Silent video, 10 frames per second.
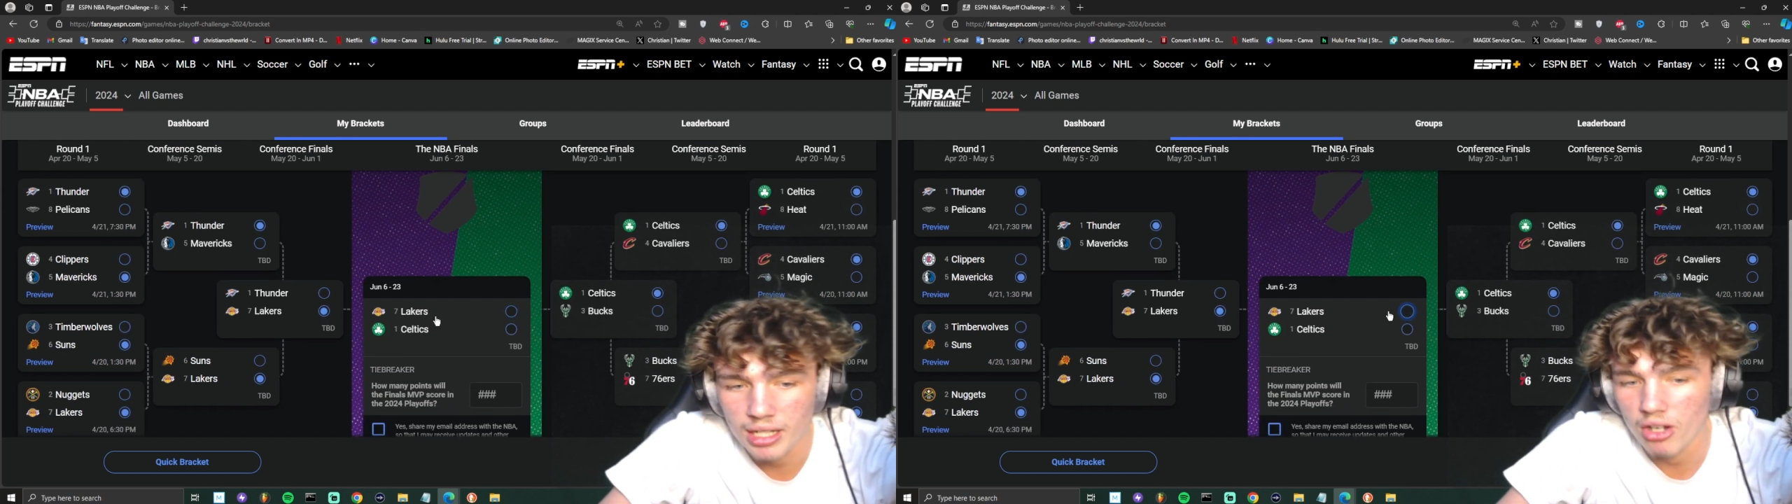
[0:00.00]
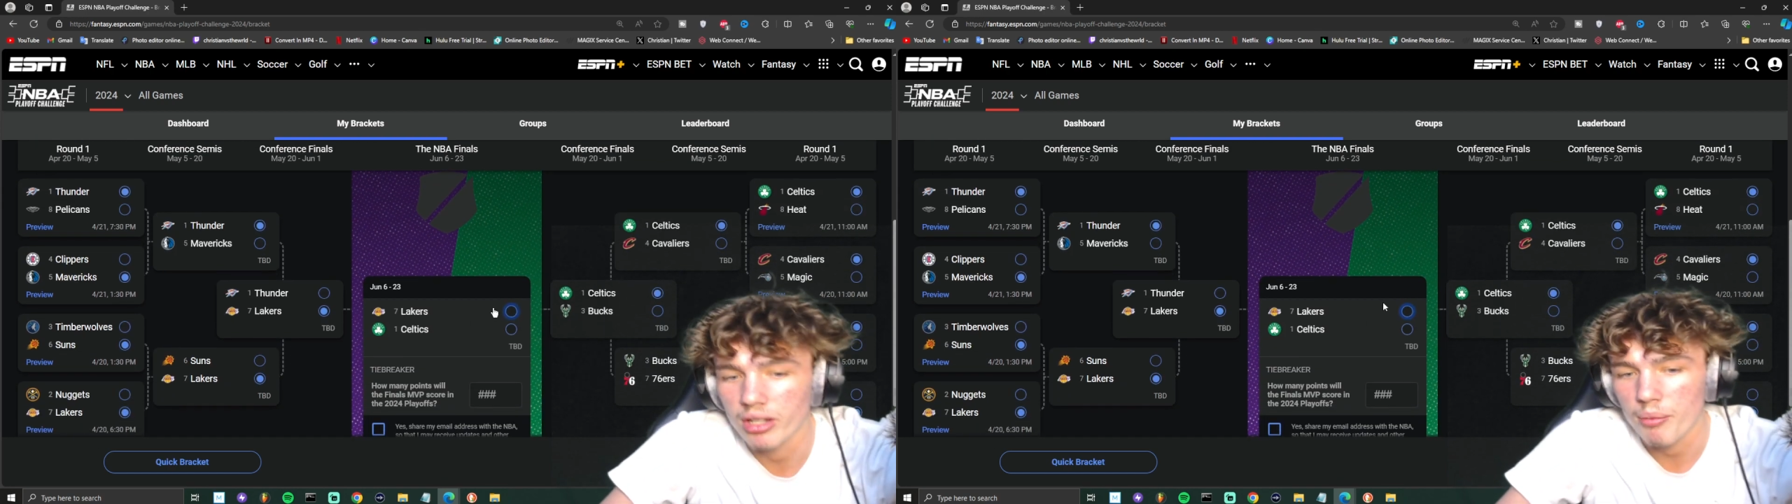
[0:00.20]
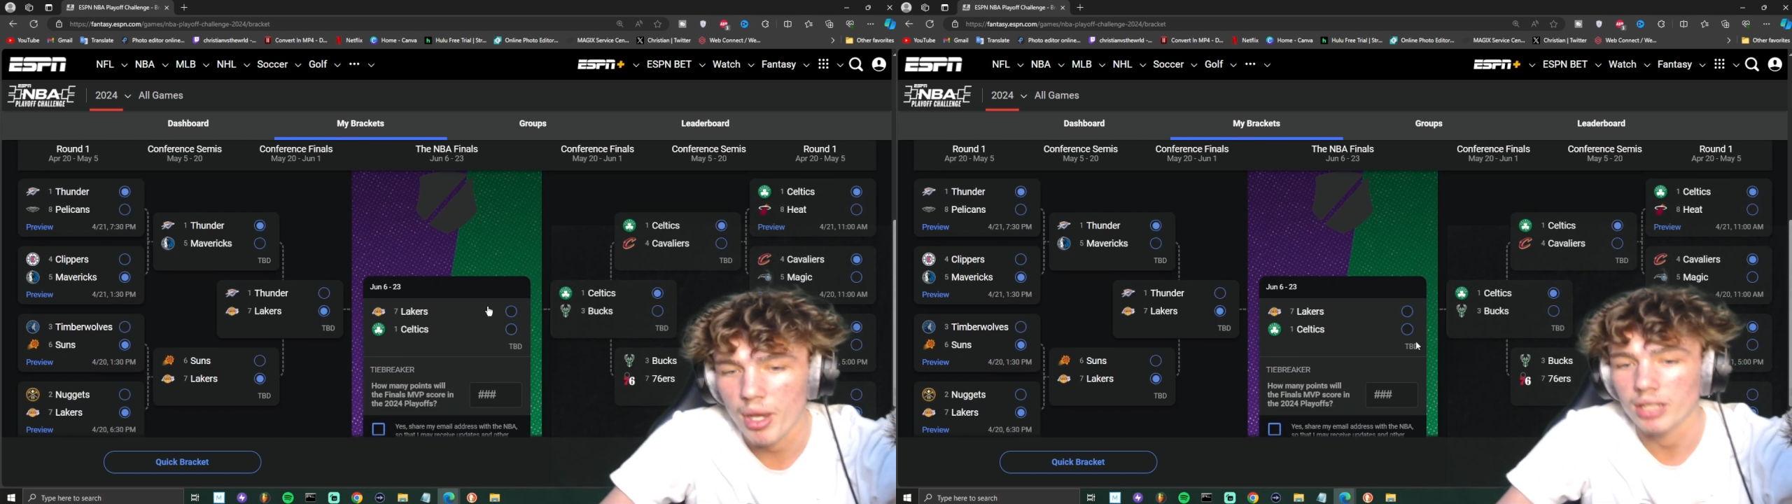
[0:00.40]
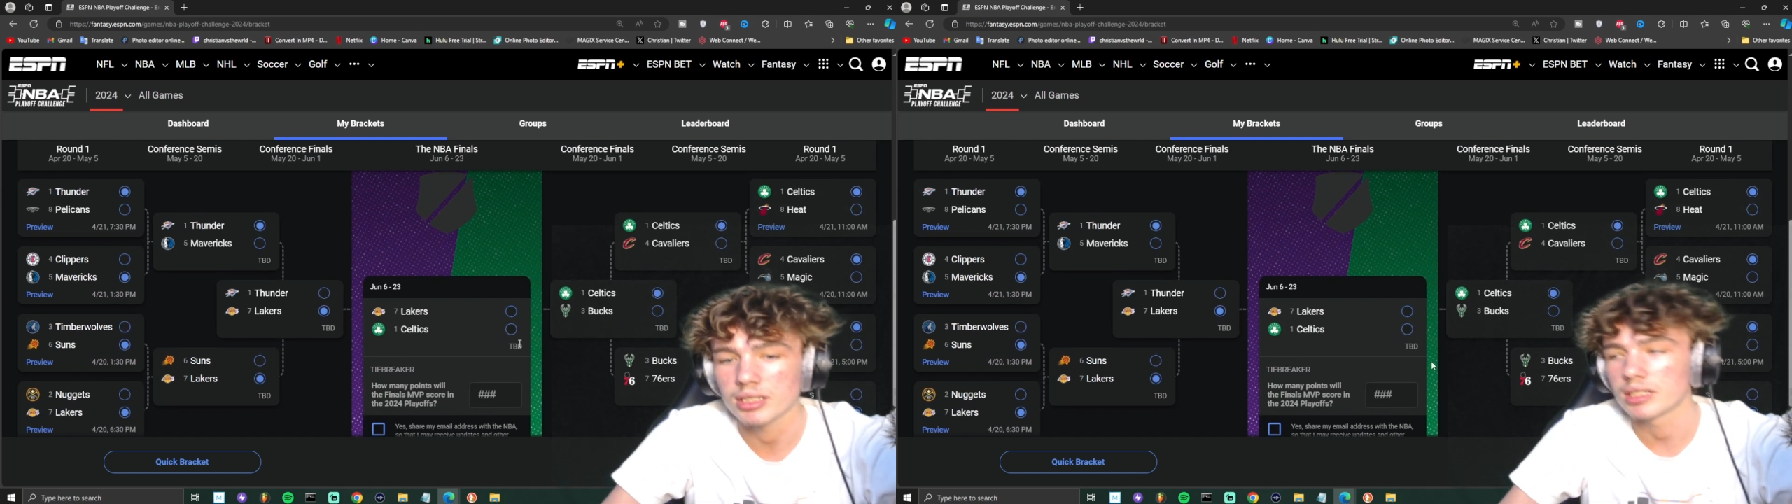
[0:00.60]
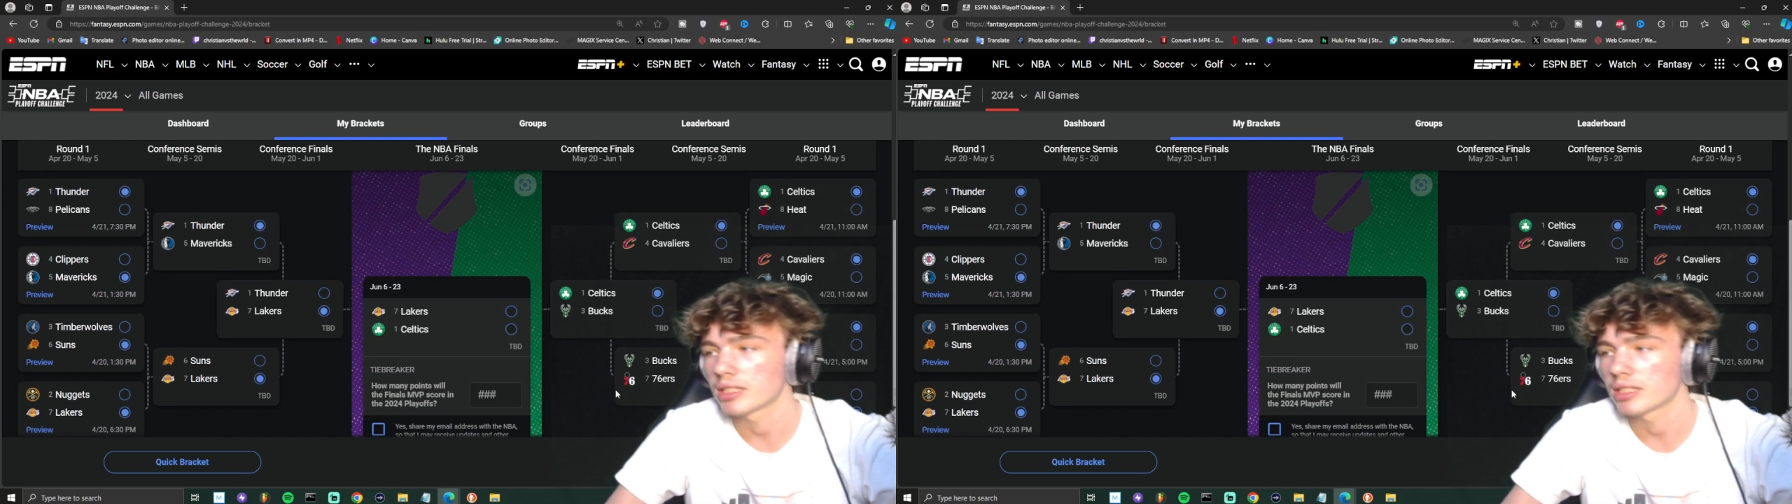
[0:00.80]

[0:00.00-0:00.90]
on the Boston